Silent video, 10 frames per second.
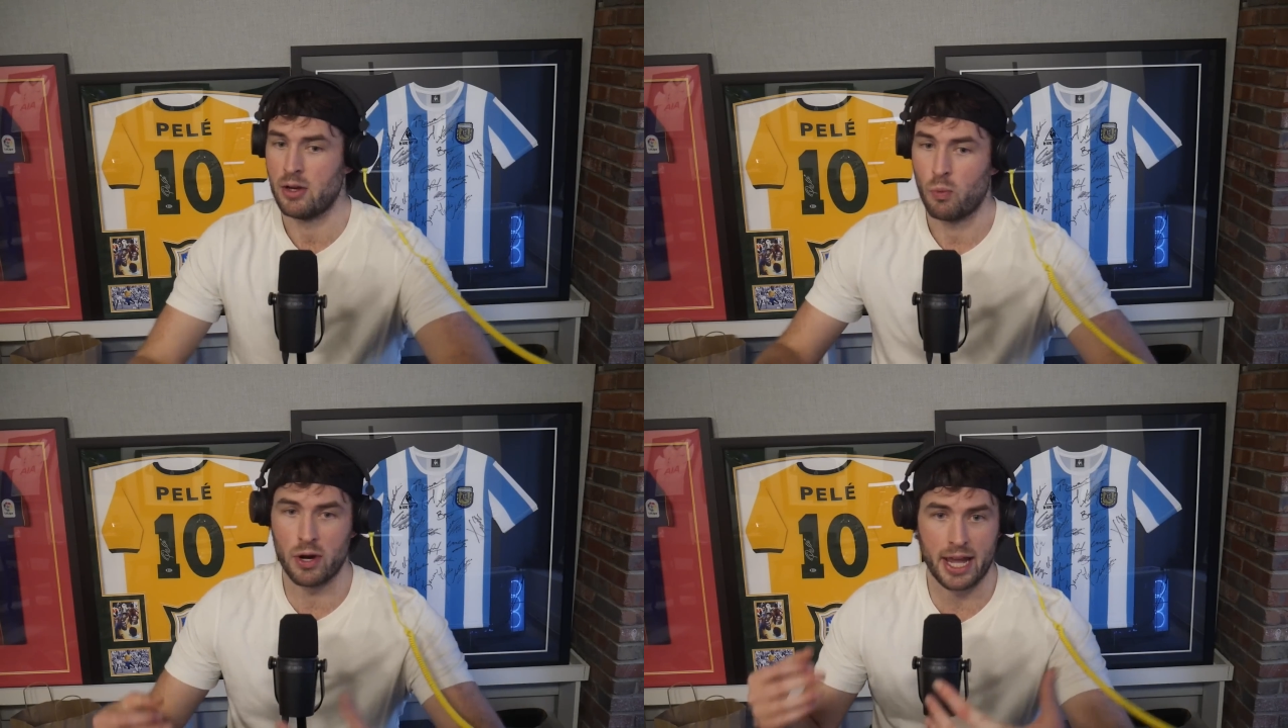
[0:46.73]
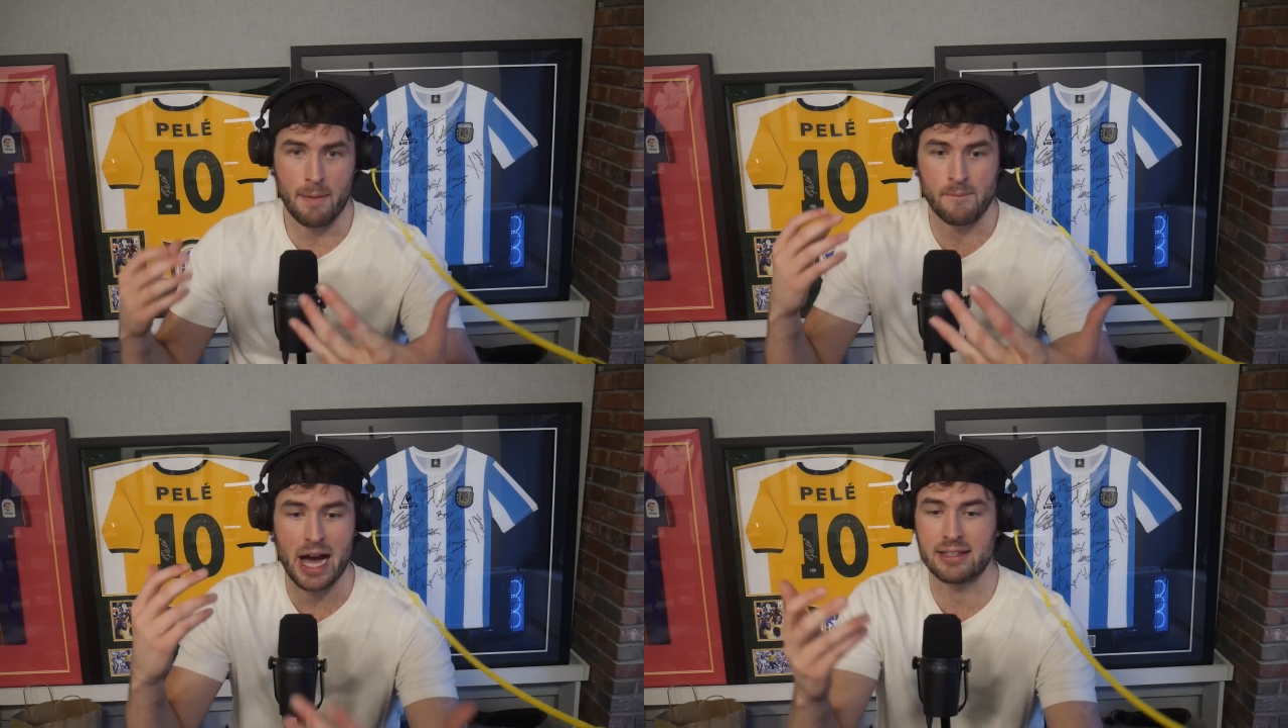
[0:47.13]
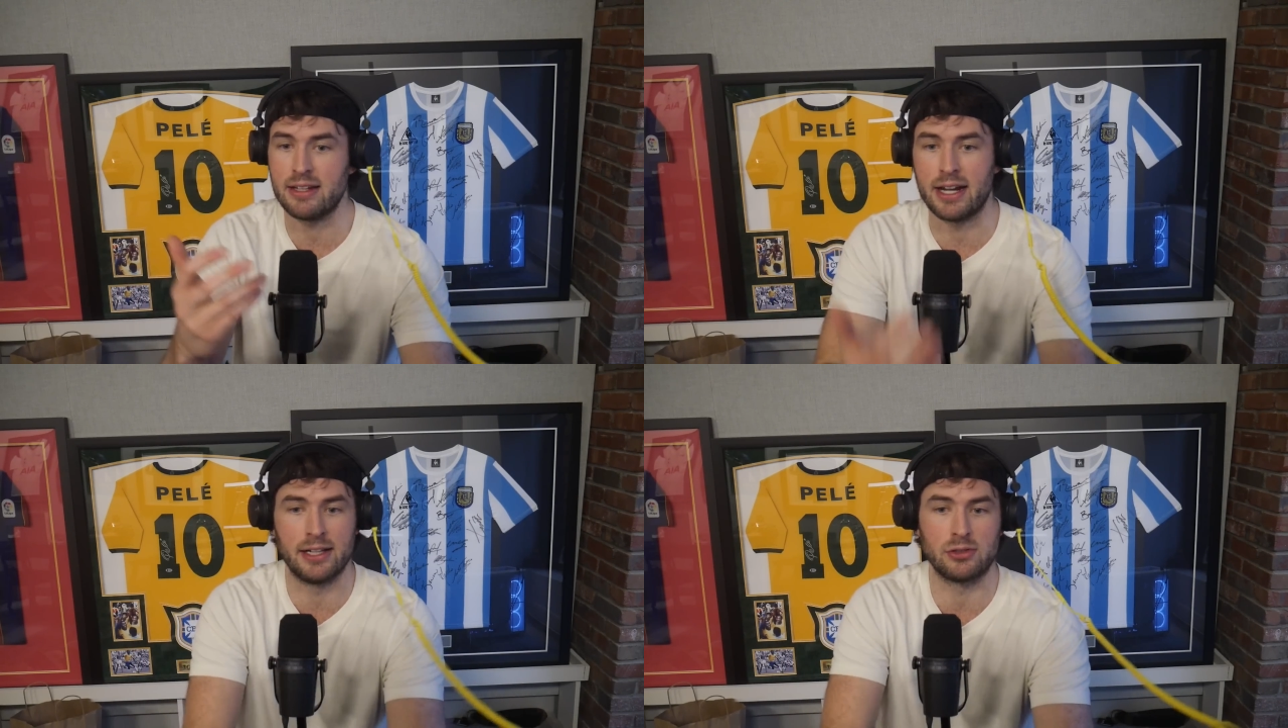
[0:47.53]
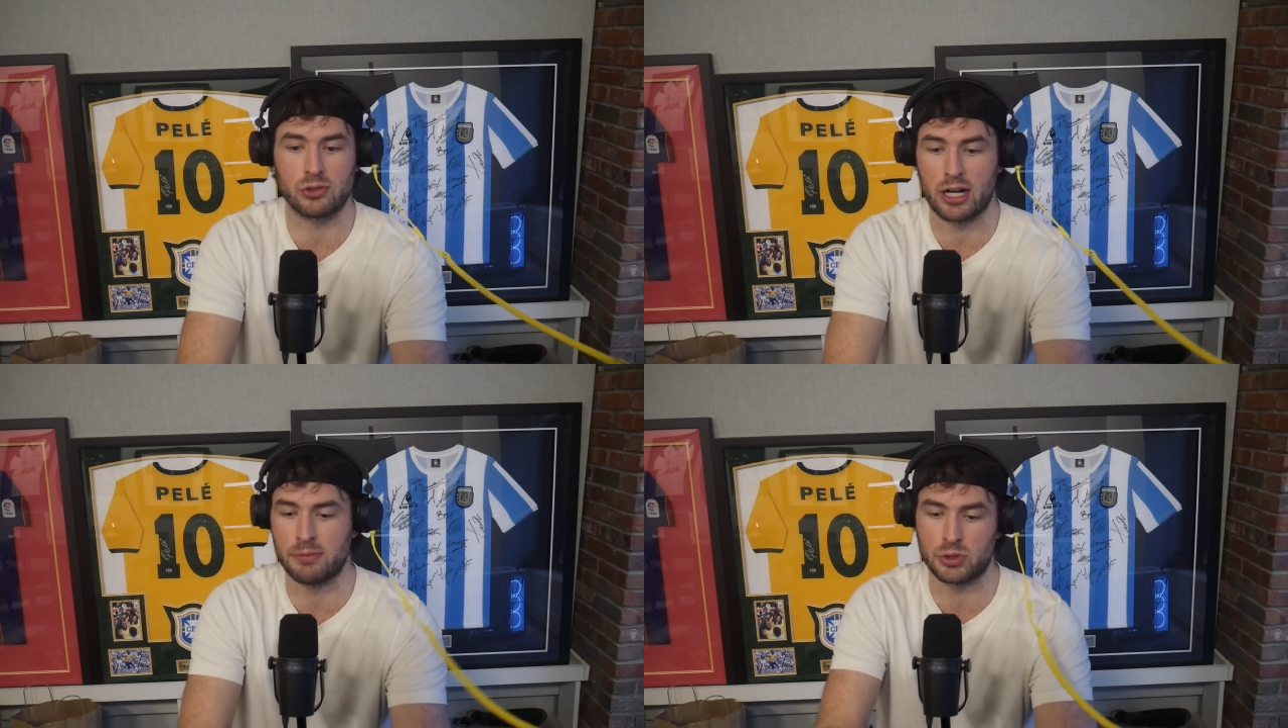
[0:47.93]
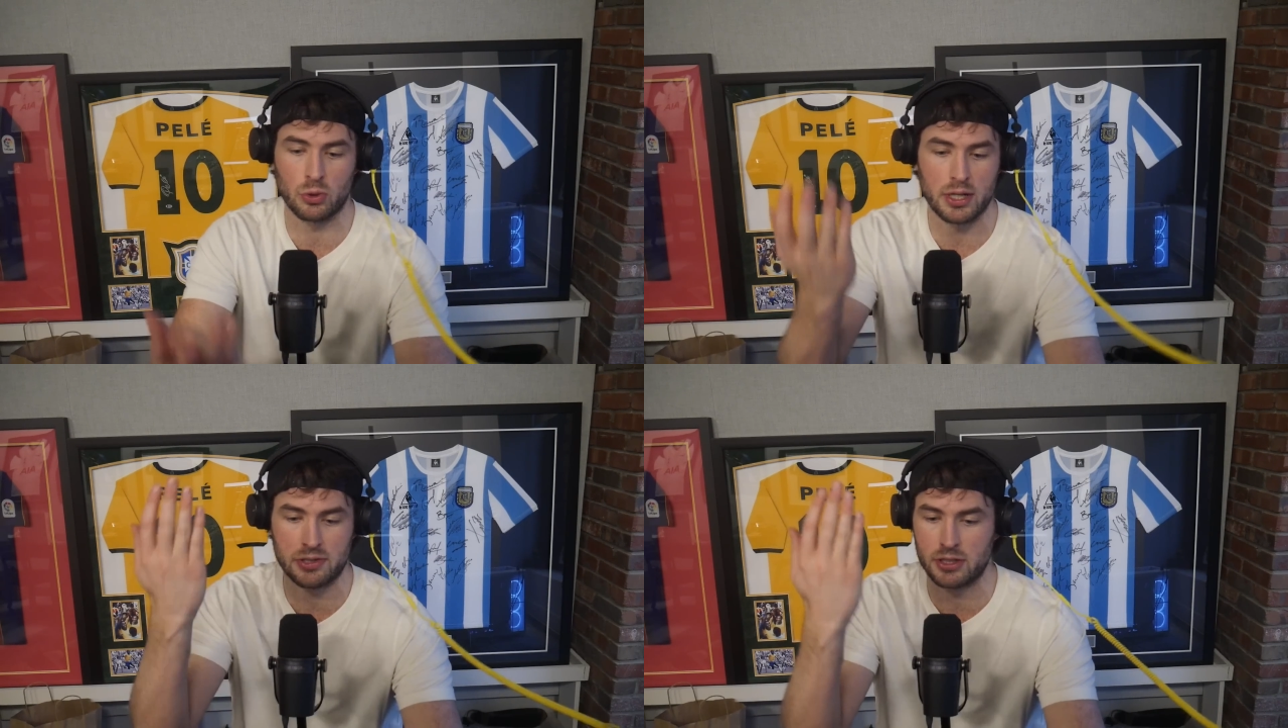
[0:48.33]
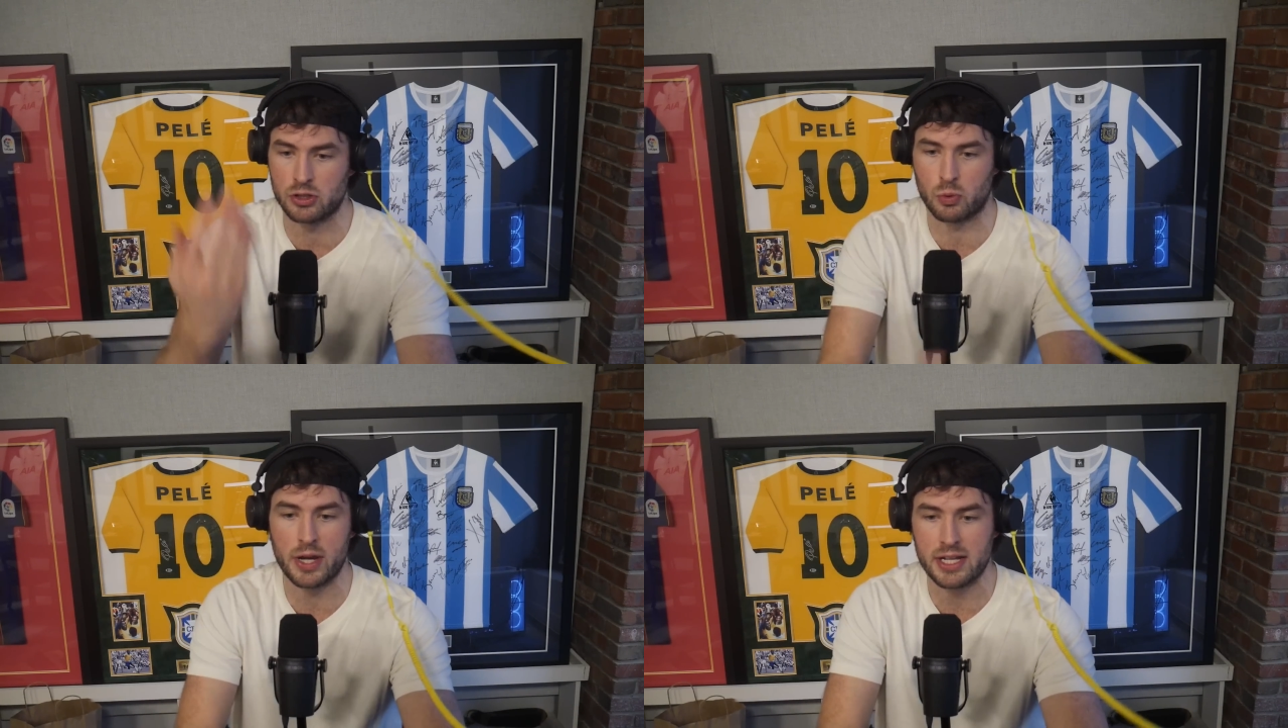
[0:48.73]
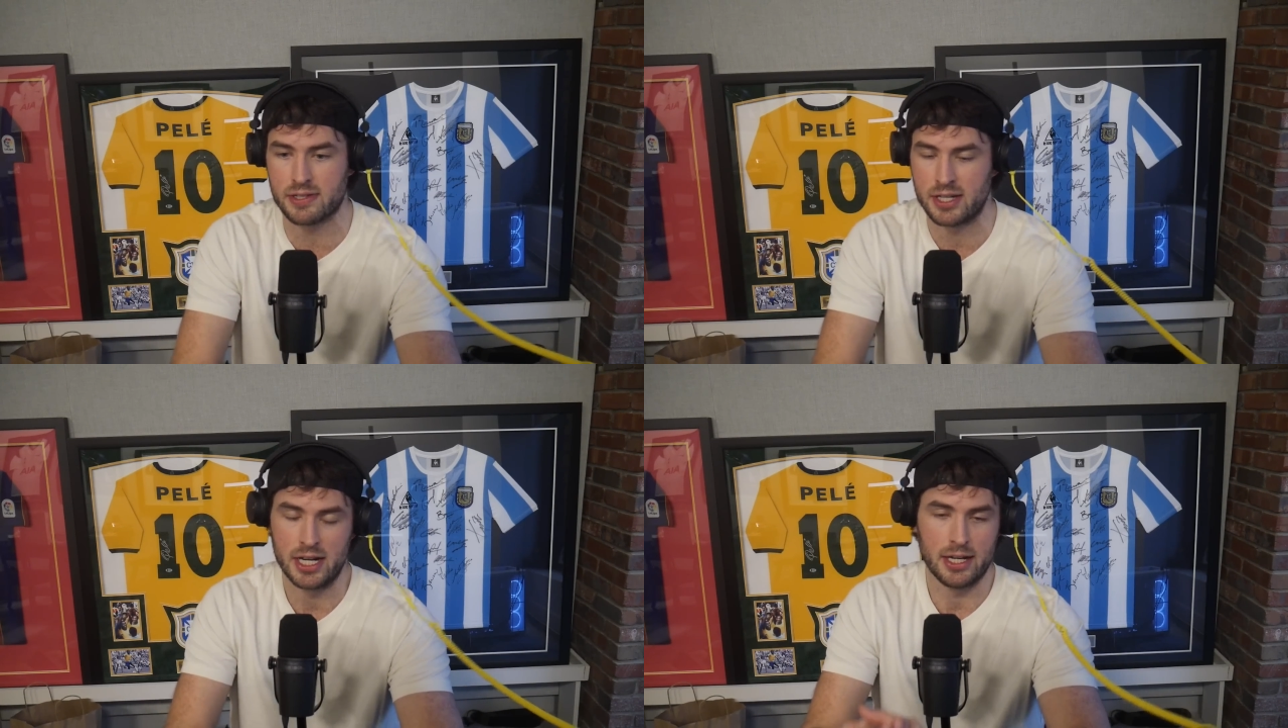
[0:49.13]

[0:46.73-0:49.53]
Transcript: We're getting back to the Instagram stories, the tweets.